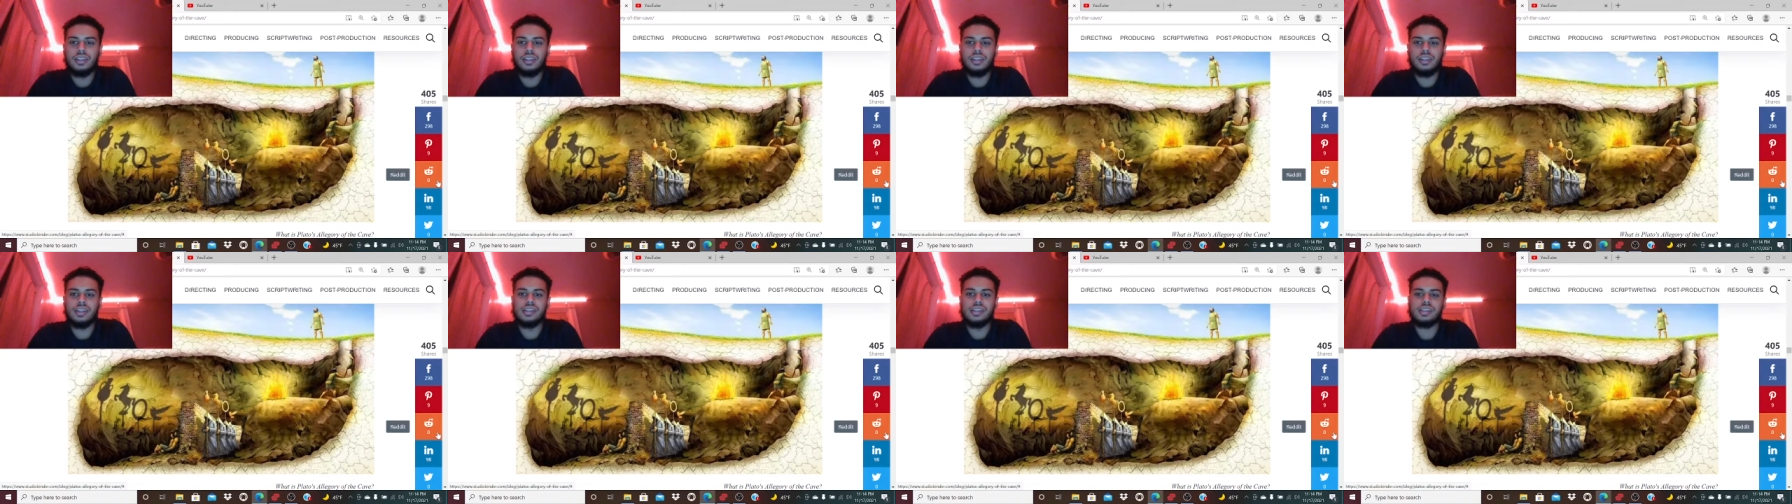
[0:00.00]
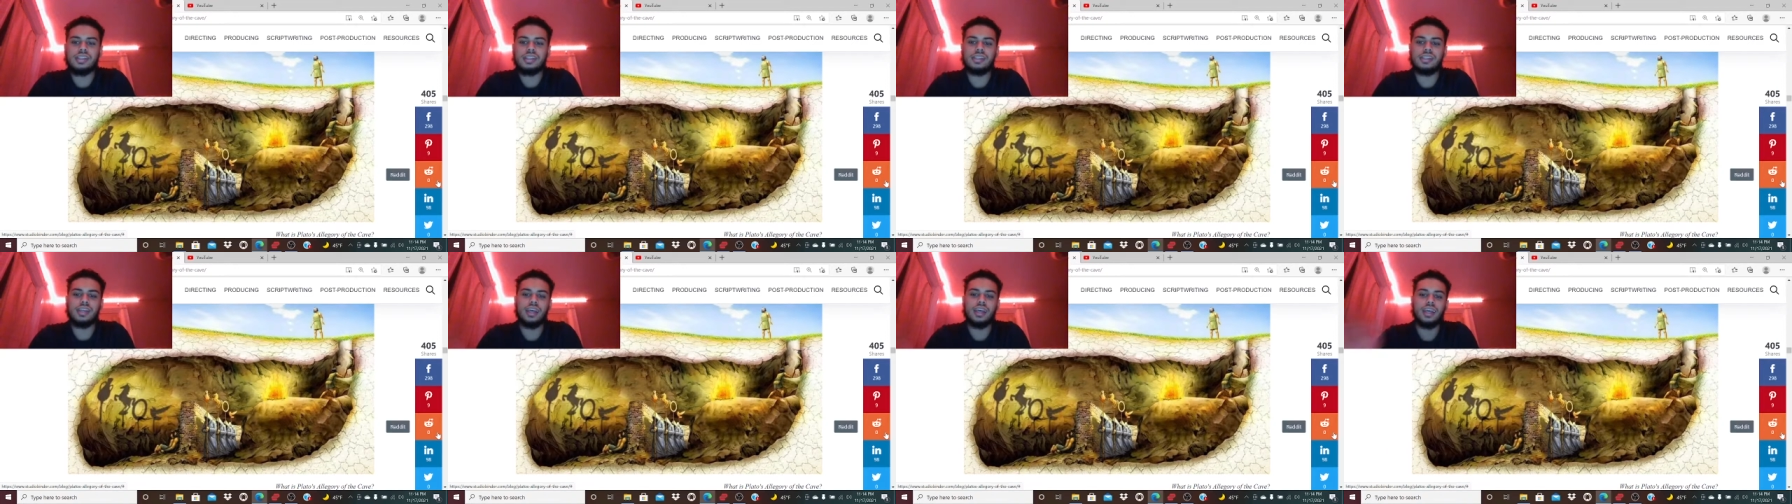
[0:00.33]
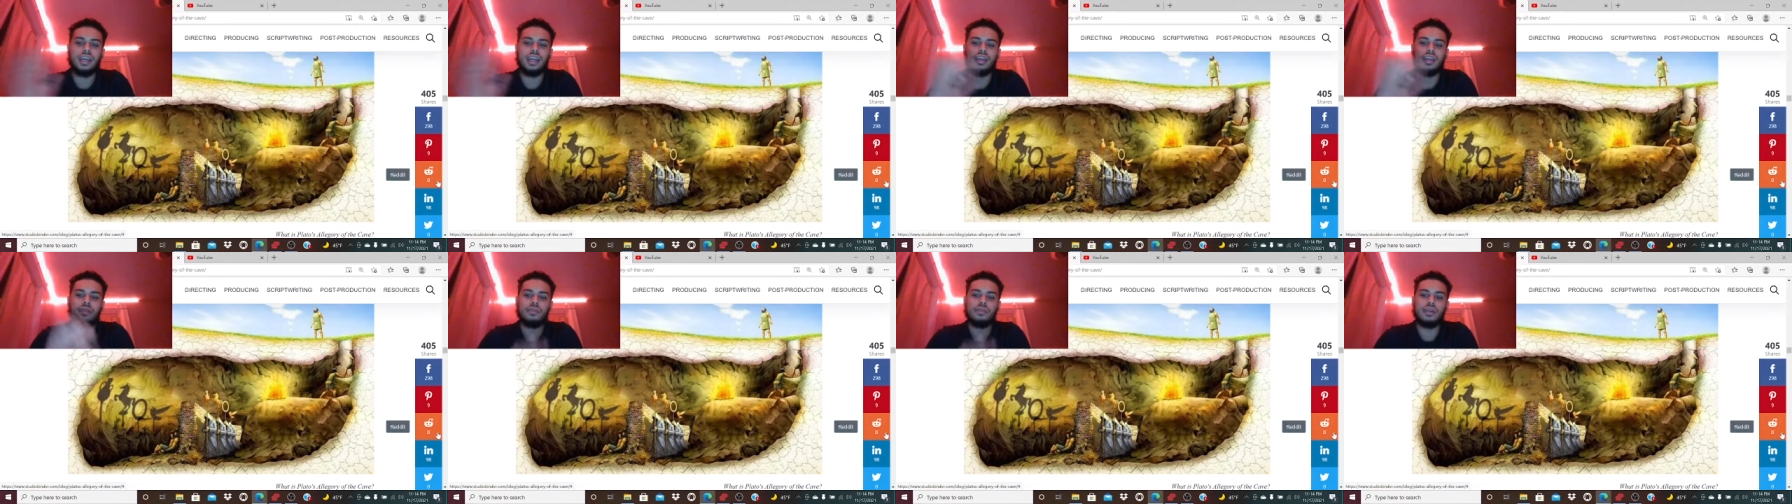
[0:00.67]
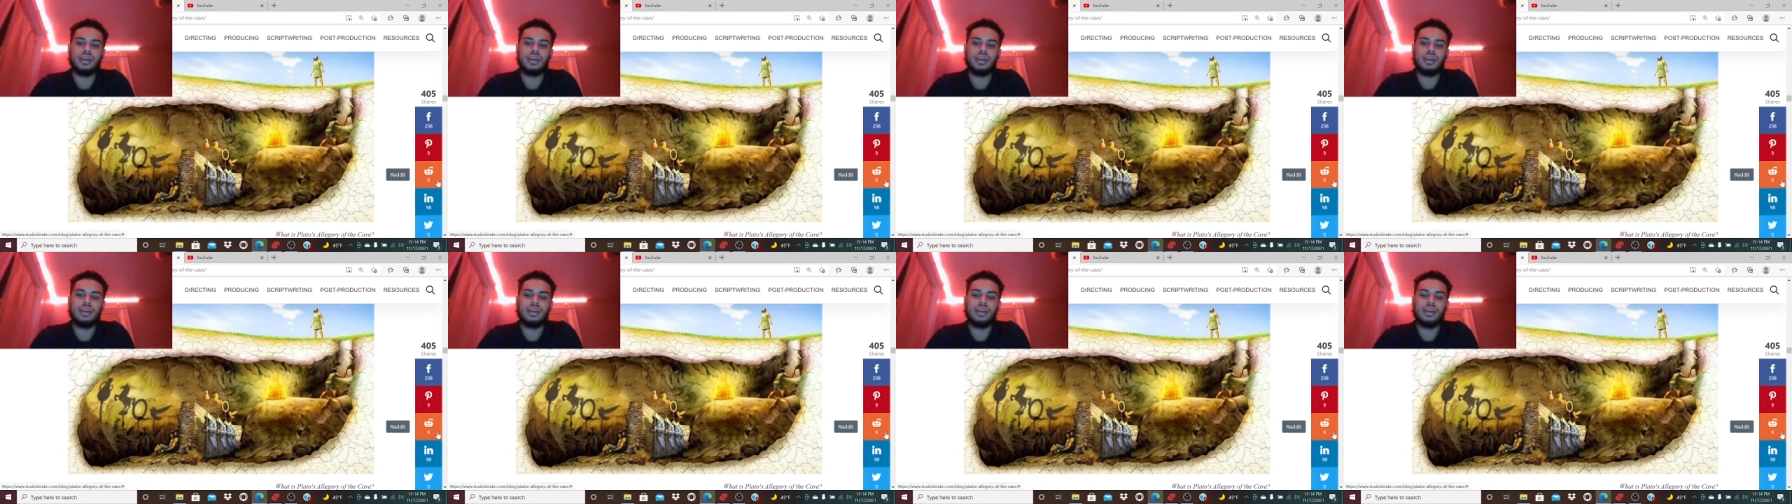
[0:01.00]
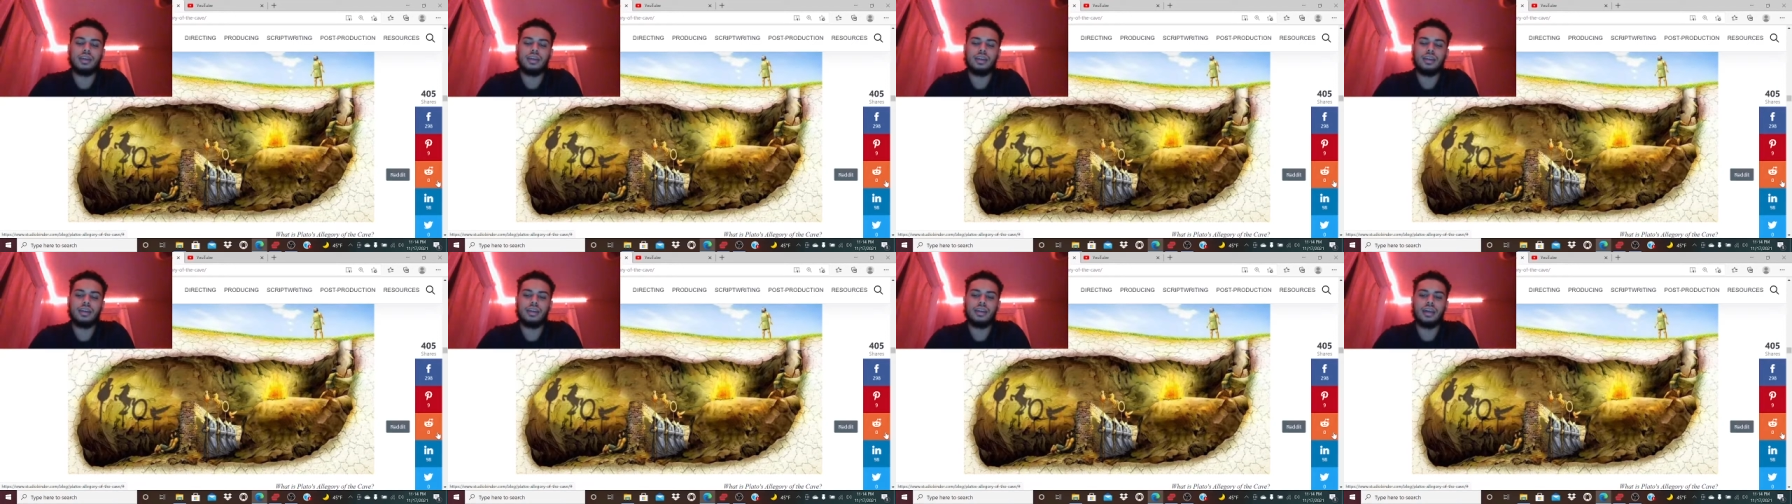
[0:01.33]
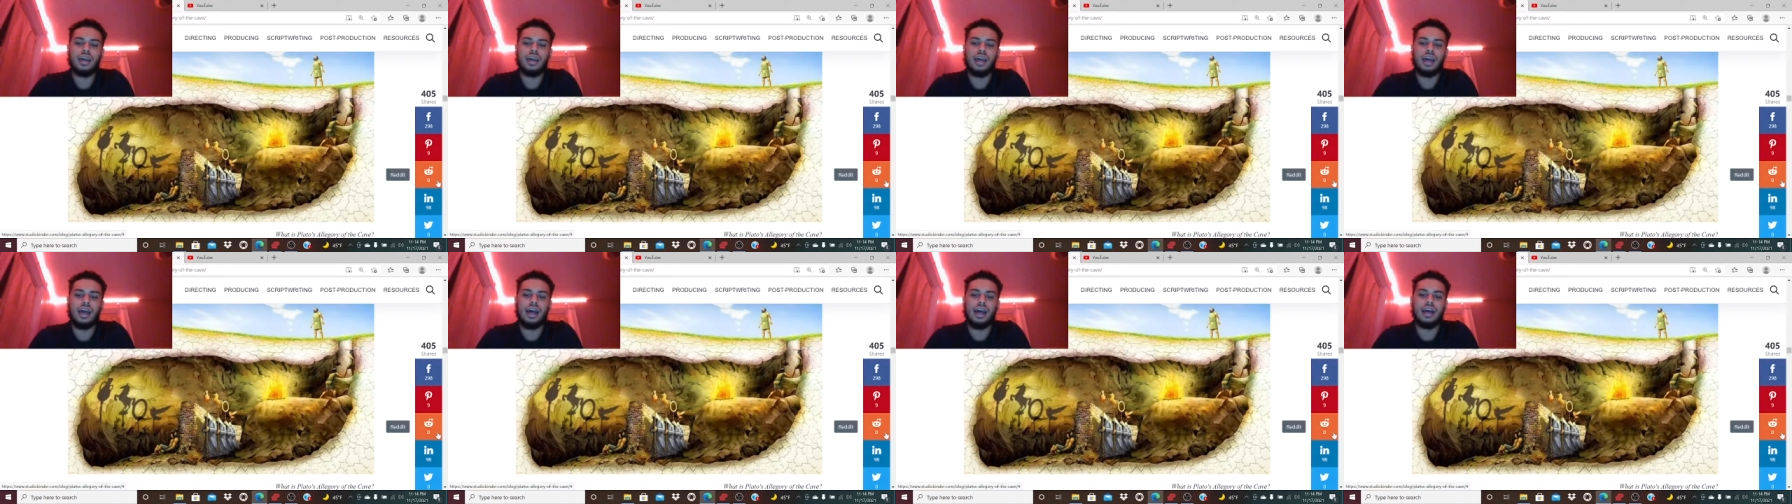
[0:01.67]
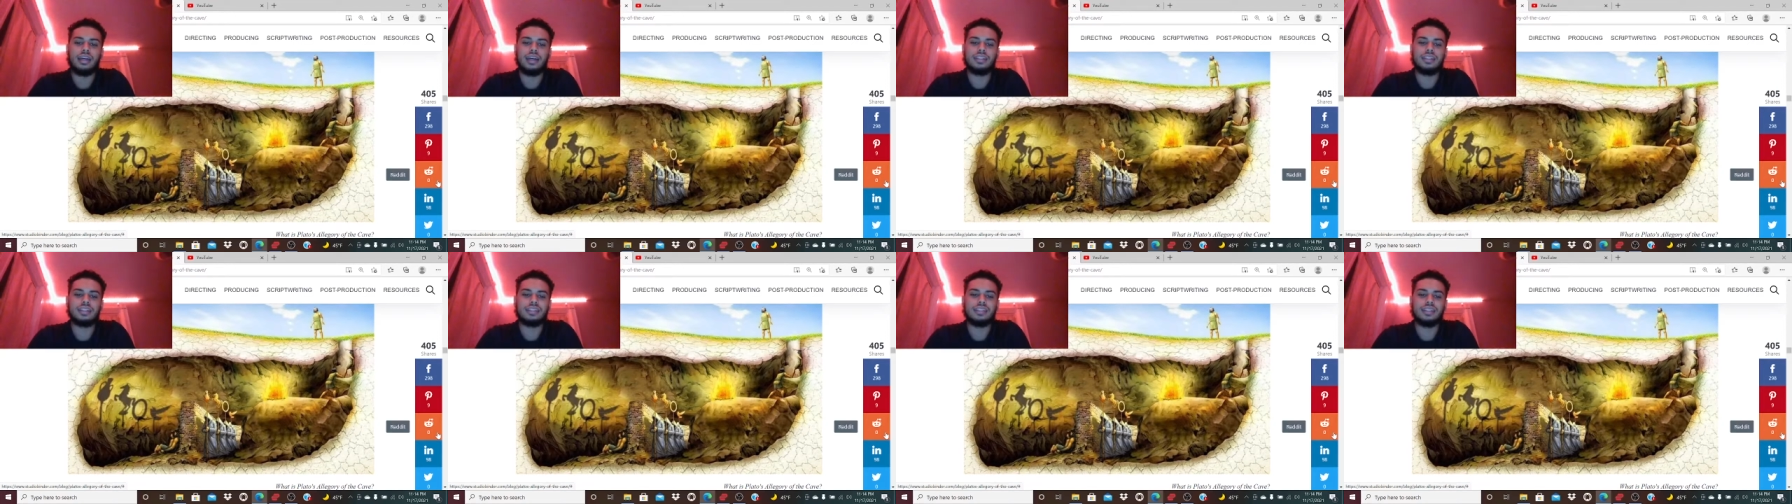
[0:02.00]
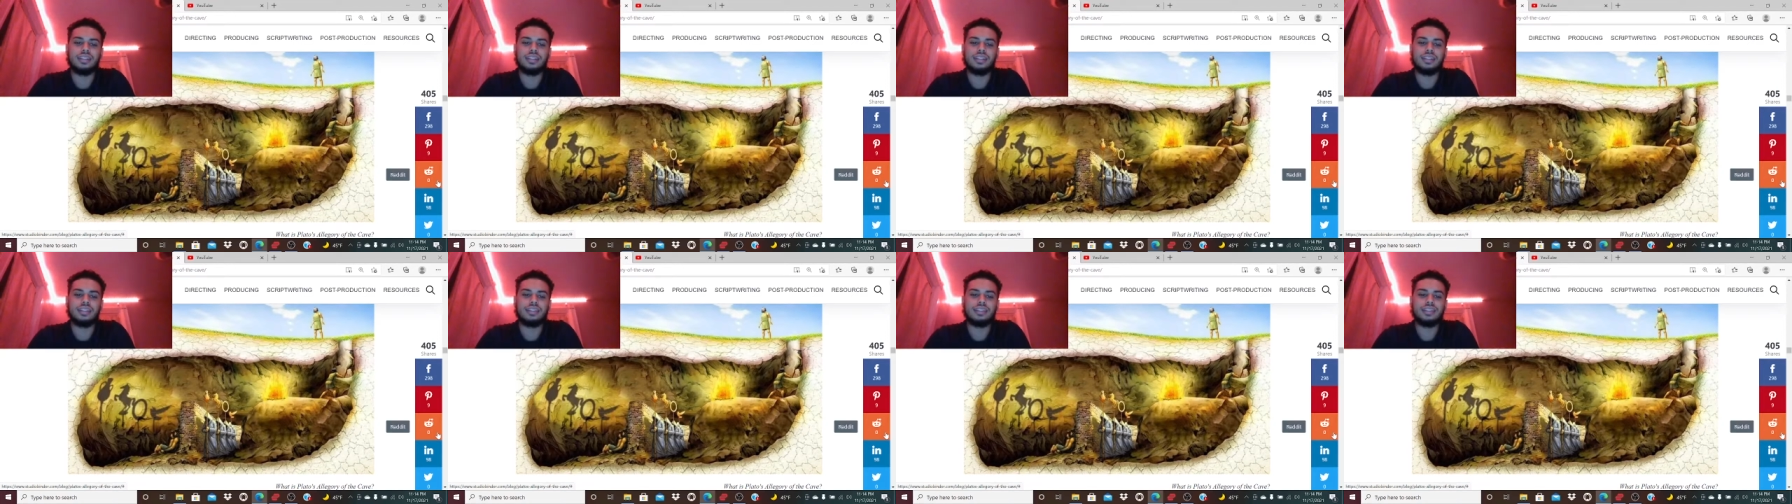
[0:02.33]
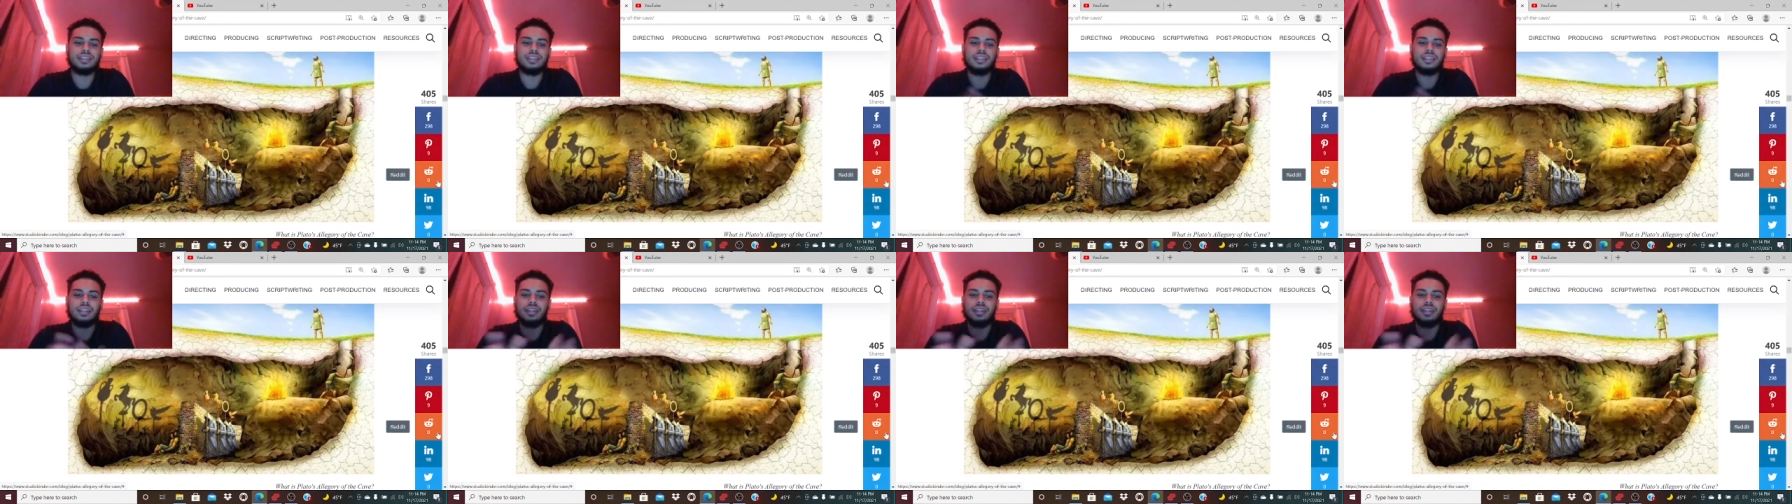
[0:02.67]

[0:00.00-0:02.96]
the same as this